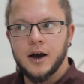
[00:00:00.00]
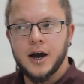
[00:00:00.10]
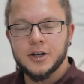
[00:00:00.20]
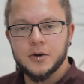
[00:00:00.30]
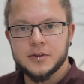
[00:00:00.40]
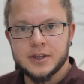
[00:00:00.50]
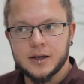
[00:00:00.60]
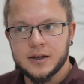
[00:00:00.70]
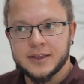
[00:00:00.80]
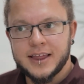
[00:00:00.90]
I don't
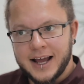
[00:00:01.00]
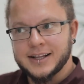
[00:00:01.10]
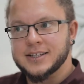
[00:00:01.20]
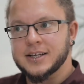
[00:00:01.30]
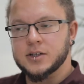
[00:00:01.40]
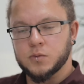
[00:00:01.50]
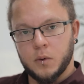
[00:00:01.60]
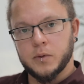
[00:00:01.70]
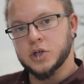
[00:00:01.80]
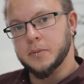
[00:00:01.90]
think that is
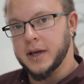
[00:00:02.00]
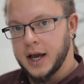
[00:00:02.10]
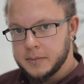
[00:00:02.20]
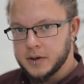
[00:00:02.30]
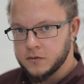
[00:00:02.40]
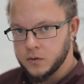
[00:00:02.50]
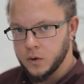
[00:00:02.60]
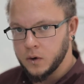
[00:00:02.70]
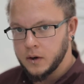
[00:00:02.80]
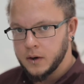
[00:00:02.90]
what we should be aiming for.
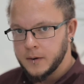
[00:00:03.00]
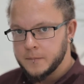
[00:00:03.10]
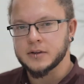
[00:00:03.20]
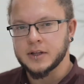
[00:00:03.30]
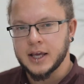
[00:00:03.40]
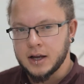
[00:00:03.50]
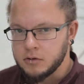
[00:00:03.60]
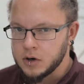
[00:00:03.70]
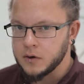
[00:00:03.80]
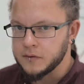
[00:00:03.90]
The
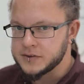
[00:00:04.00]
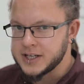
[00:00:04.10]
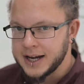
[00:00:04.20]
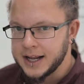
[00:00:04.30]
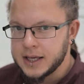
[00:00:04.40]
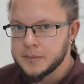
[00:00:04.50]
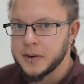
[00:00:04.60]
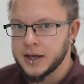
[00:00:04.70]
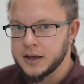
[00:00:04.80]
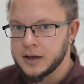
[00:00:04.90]
era of
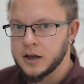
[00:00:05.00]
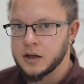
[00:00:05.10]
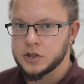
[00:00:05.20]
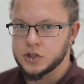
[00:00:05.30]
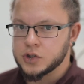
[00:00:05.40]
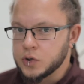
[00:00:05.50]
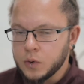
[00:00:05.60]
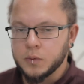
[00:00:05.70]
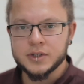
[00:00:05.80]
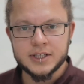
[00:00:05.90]
1080p, just
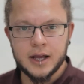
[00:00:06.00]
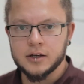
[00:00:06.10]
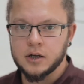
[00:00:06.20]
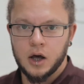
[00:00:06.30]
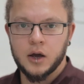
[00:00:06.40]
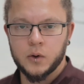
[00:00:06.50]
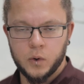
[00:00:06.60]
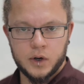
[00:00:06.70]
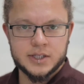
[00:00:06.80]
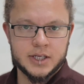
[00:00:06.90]
normal standard high
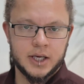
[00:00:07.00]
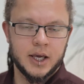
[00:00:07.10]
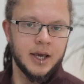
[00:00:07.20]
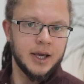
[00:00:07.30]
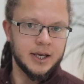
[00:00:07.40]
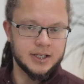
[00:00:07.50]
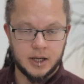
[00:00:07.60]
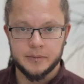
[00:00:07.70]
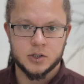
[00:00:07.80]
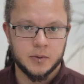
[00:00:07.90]
quality, is
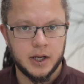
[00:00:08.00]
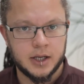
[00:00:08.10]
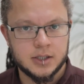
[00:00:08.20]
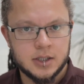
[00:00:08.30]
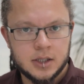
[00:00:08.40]
coming to an end.